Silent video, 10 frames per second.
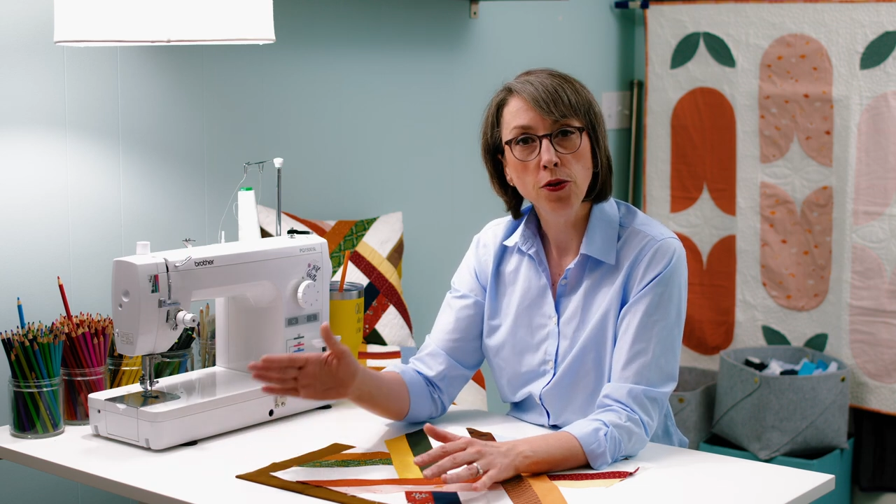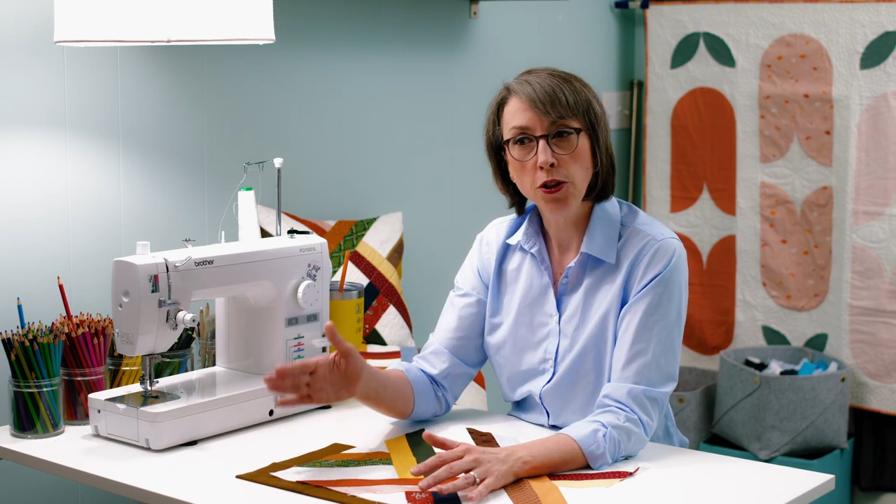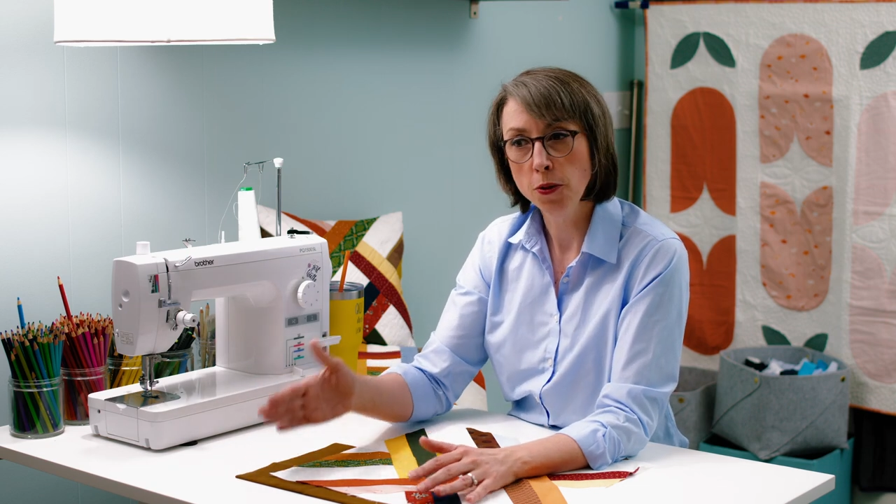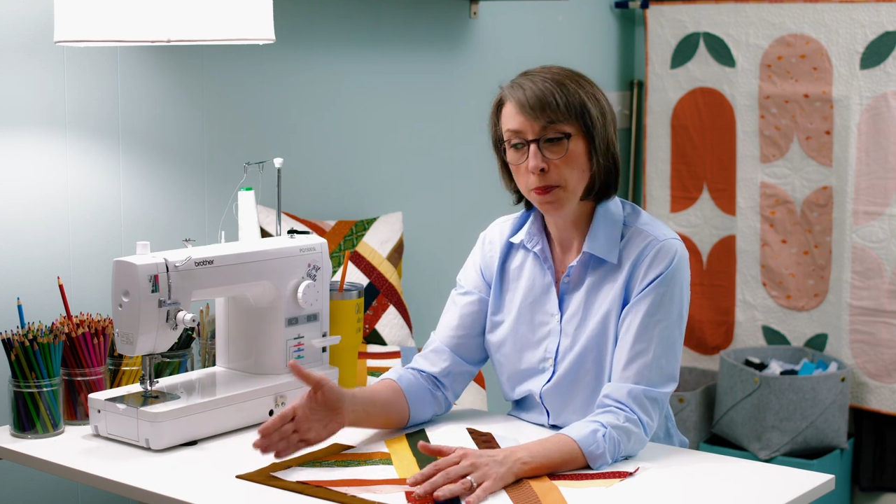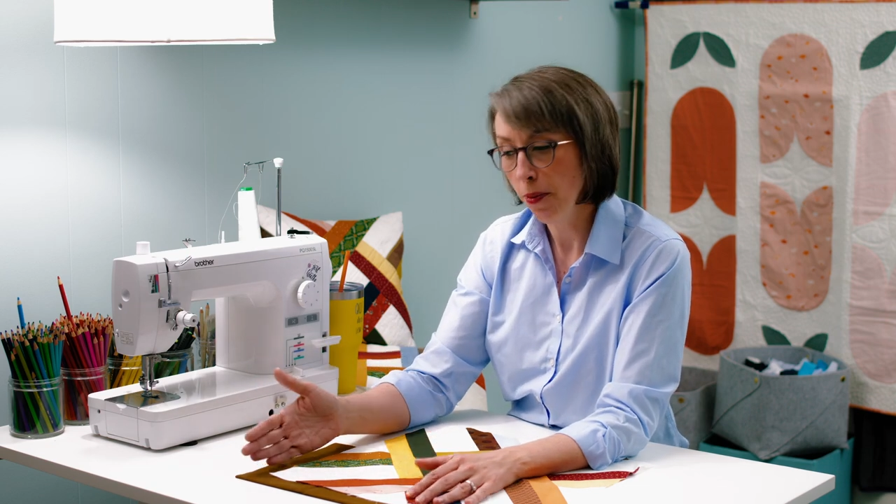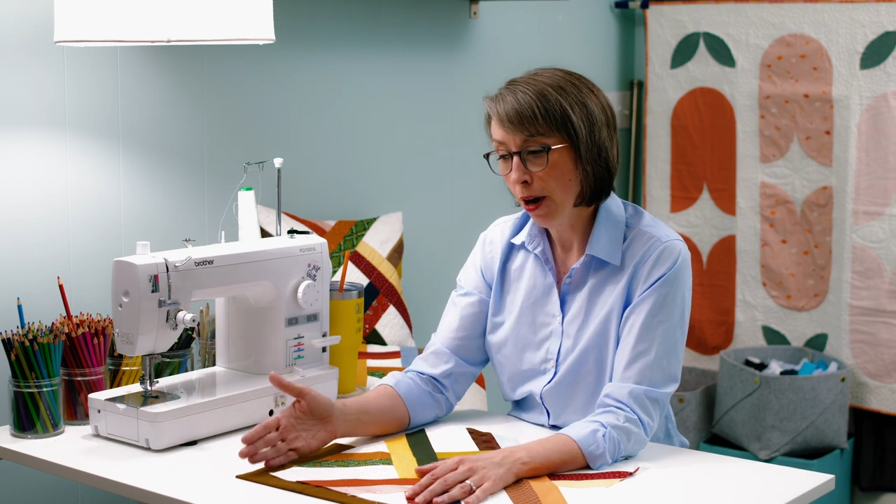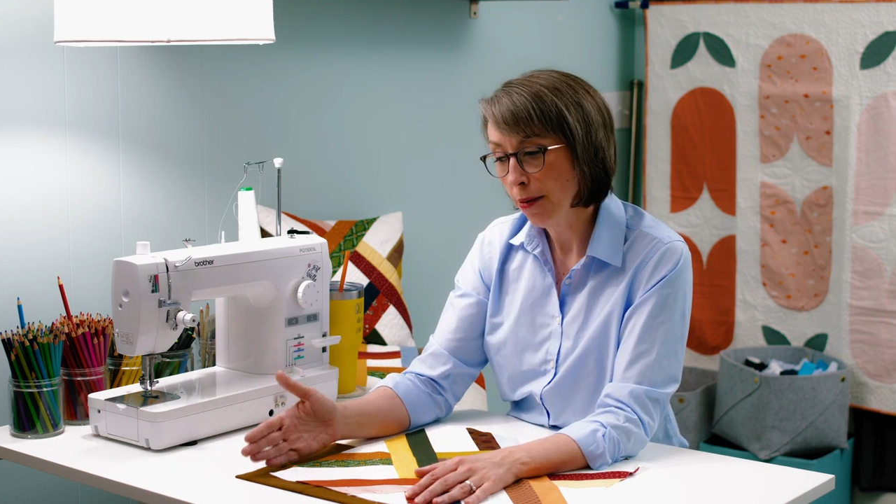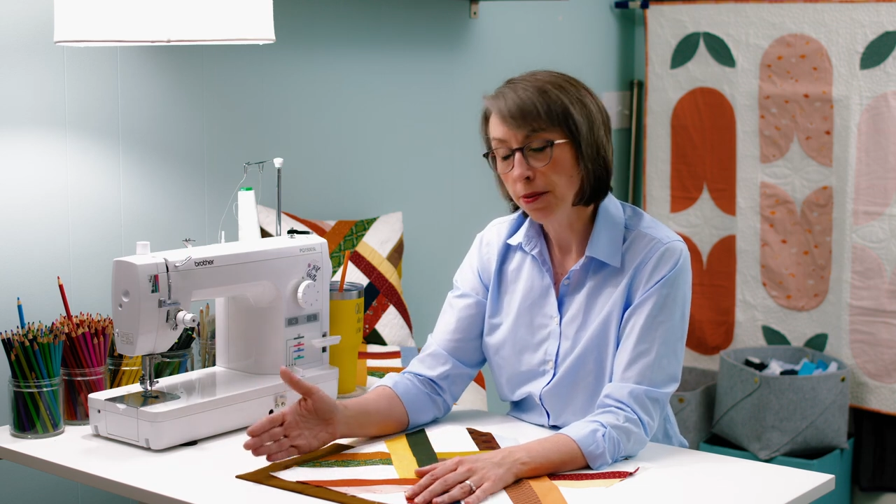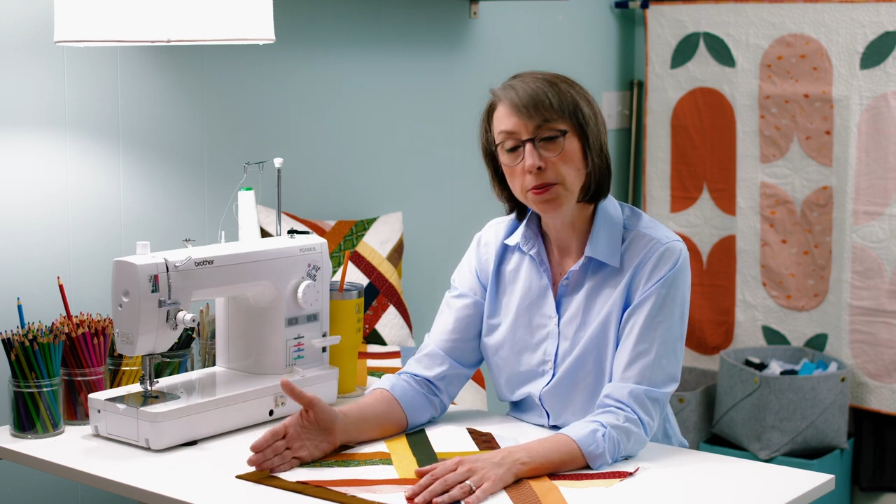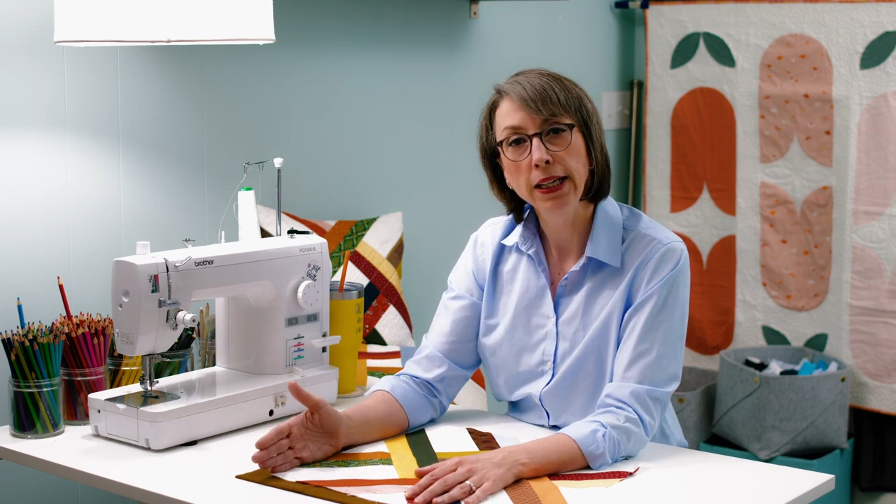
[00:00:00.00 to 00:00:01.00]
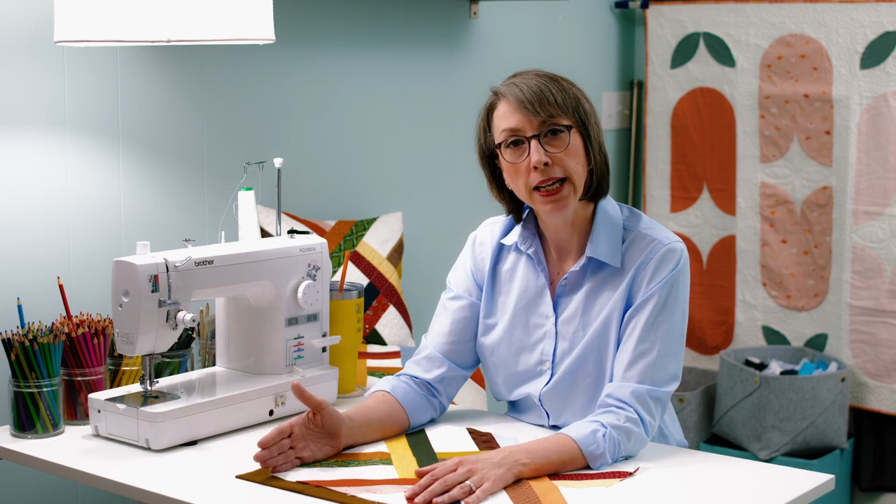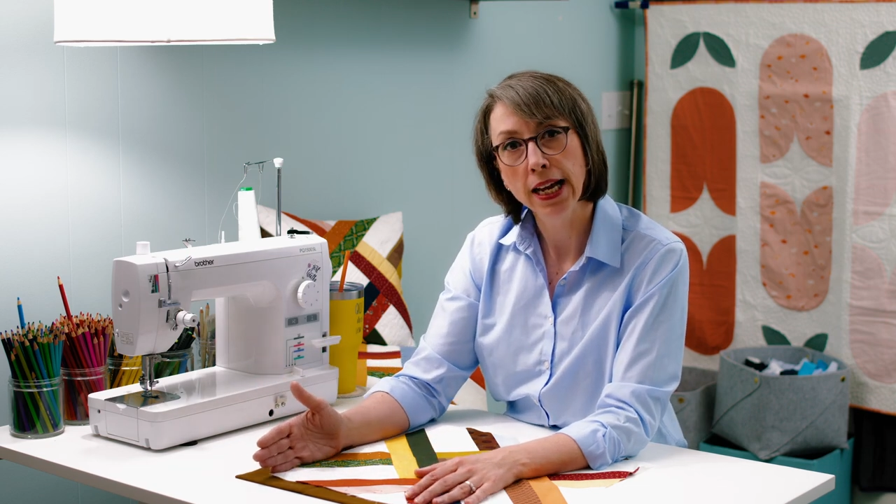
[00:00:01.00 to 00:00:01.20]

you're probably going